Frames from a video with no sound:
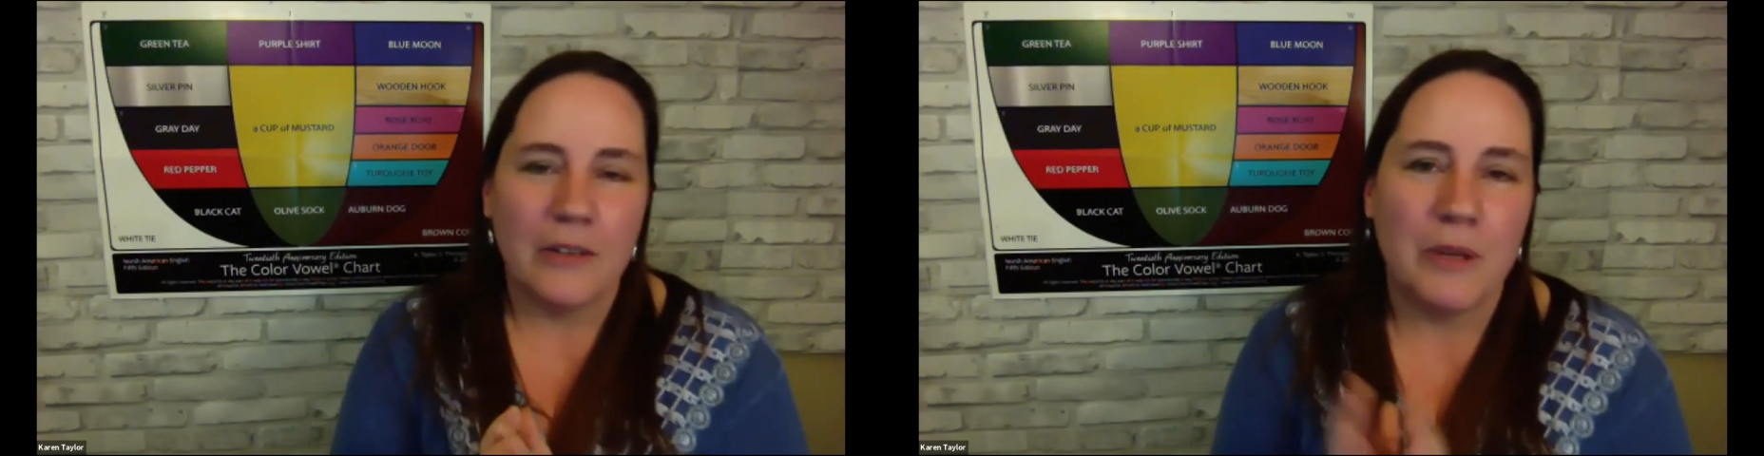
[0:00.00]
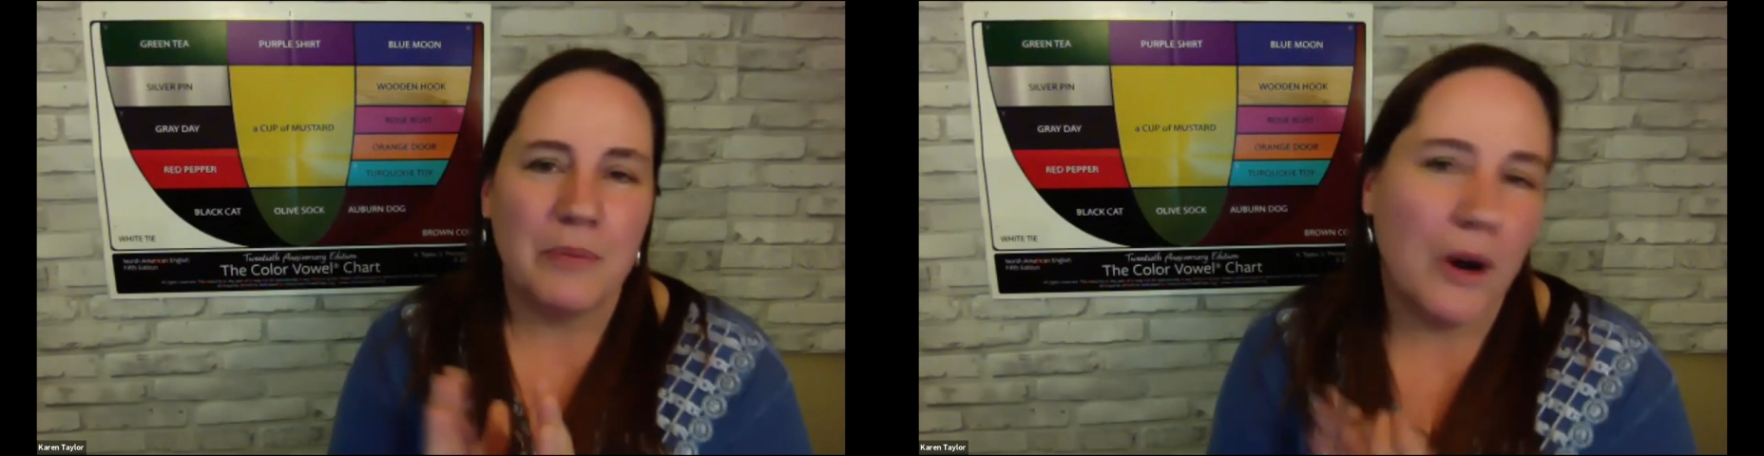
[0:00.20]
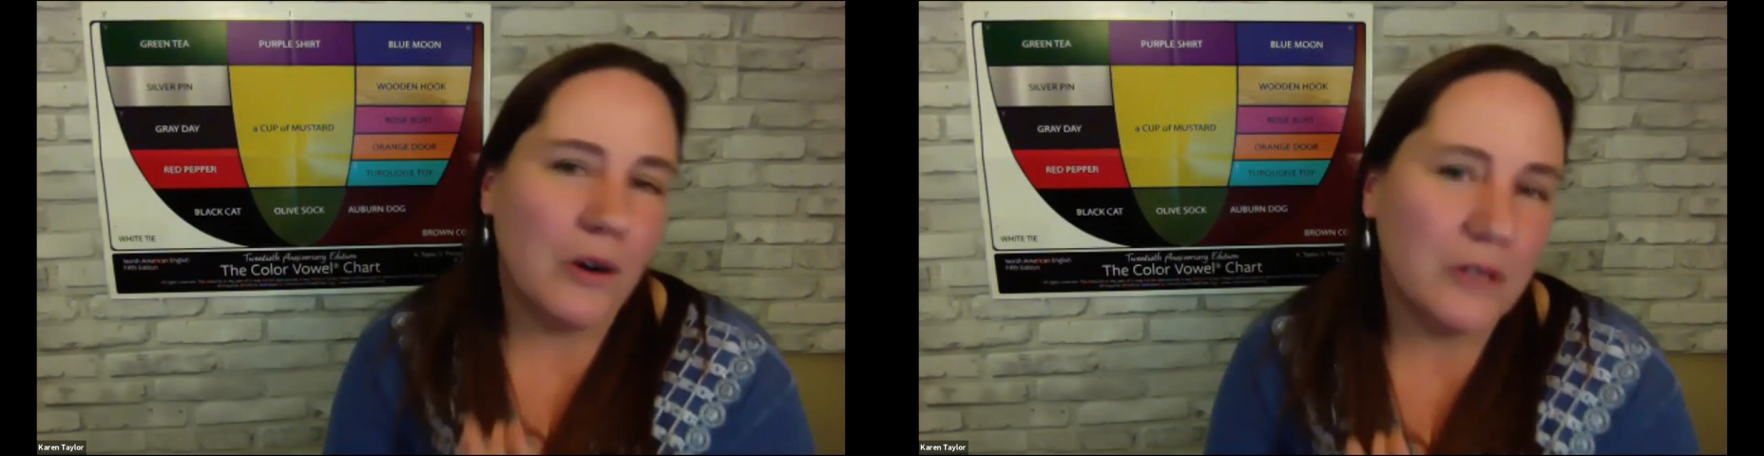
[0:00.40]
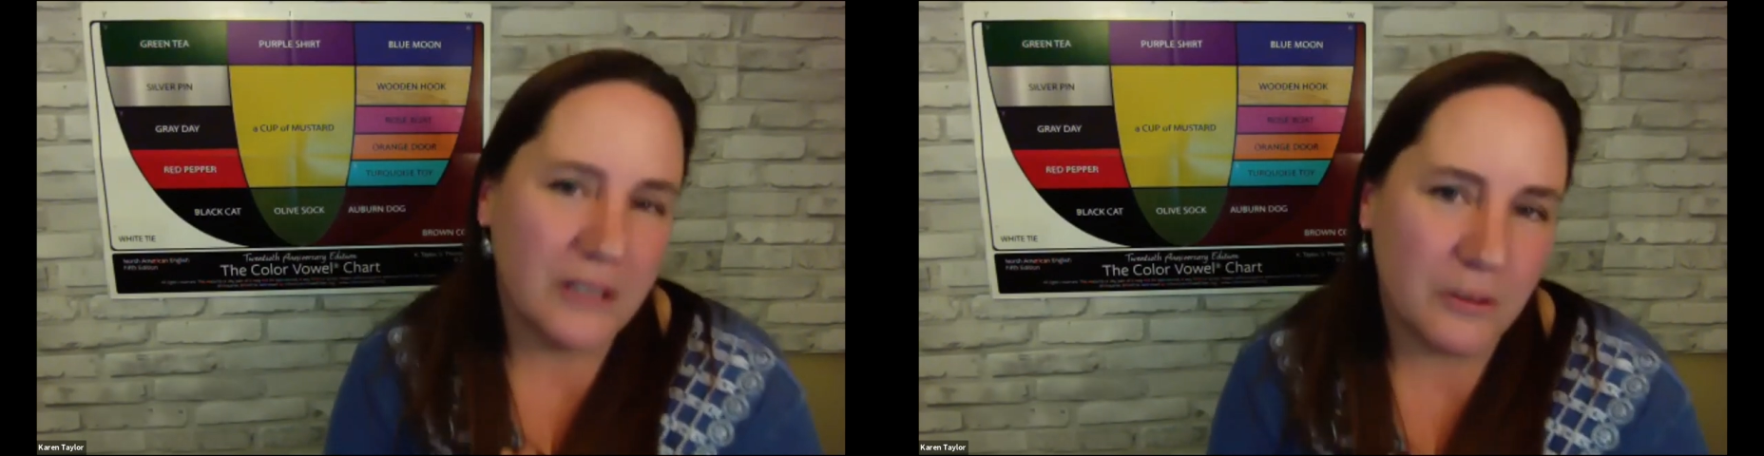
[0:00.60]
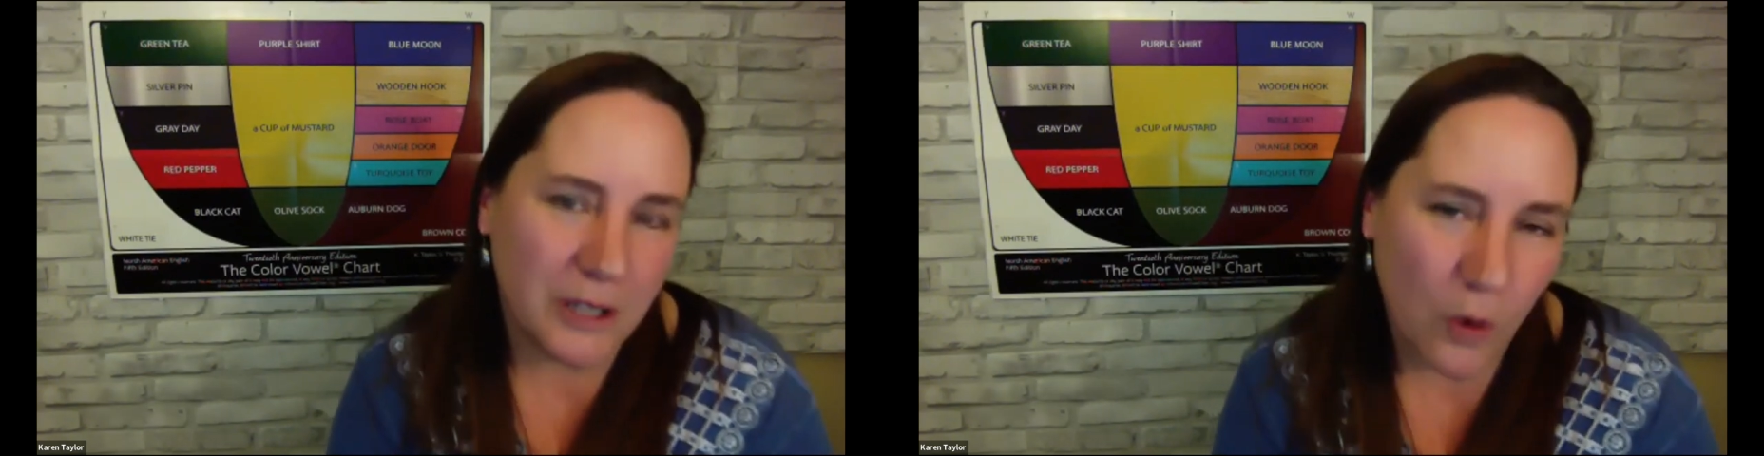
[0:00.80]
We post
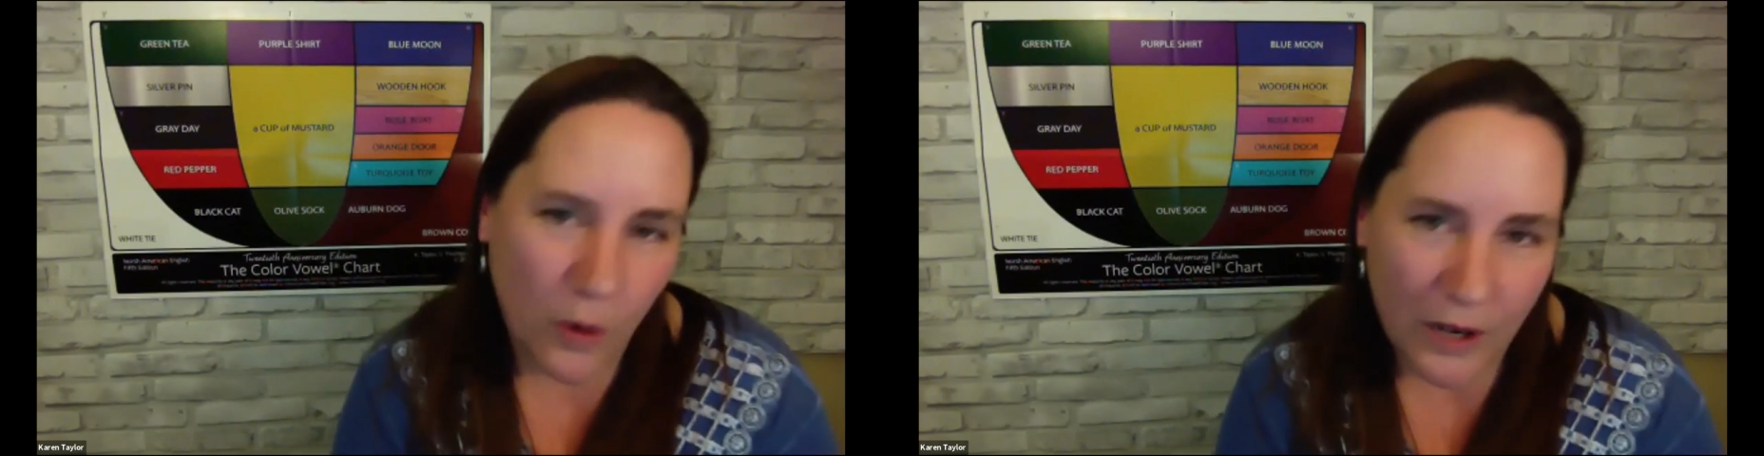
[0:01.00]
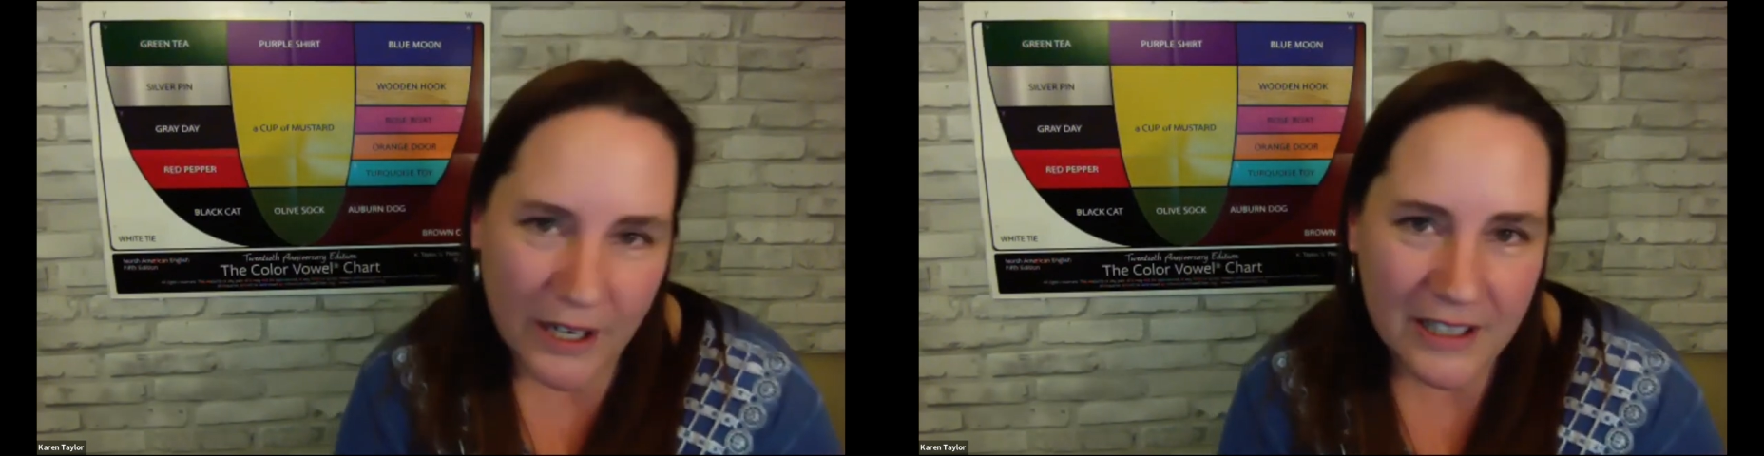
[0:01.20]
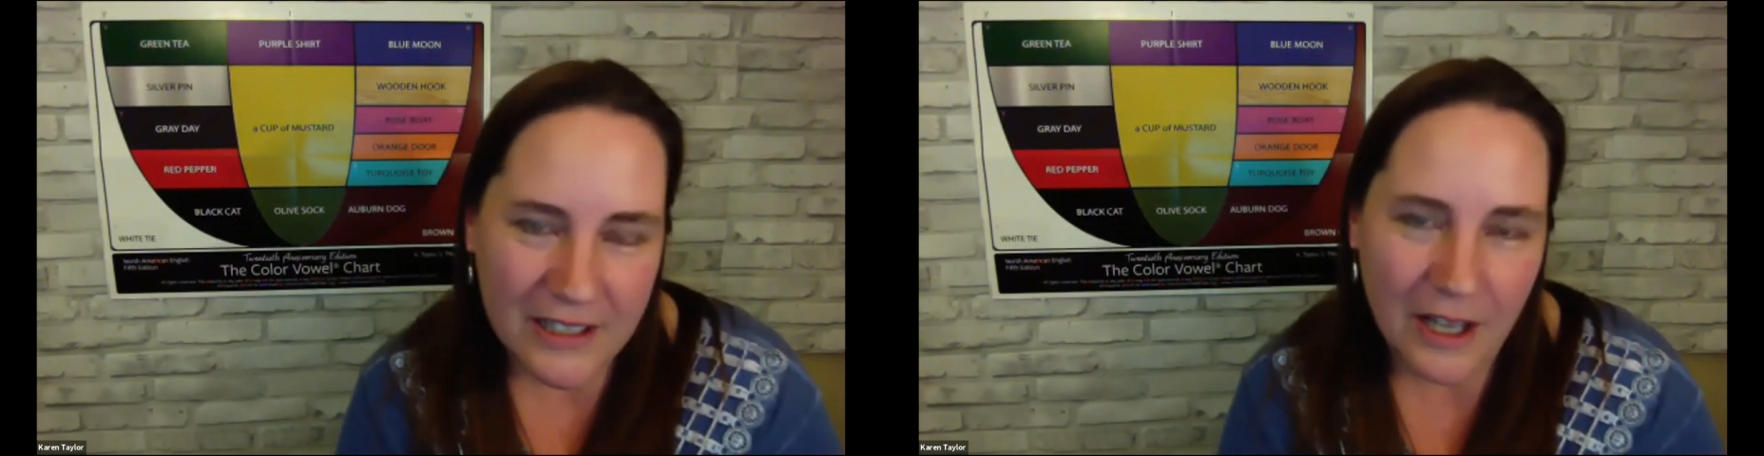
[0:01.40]
the recordings